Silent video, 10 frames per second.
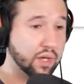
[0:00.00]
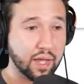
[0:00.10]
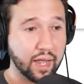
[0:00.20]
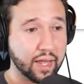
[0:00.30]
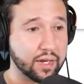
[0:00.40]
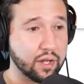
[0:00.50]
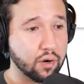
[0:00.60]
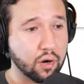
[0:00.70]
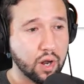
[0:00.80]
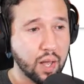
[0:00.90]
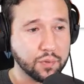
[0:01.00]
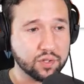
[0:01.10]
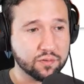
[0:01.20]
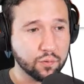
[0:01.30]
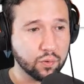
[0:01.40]
And here are our
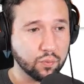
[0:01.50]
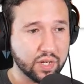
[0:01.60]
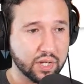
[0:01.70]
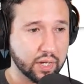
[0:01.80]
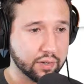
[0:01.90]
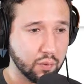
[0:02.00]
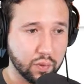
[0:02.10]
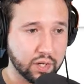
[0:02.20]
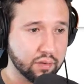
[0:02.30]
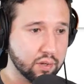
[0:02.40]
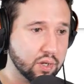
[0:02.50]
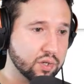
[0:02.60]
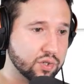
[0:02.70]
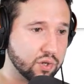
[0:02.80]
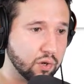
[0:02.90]
options for Reconnect your Wii.
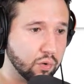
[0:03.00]
So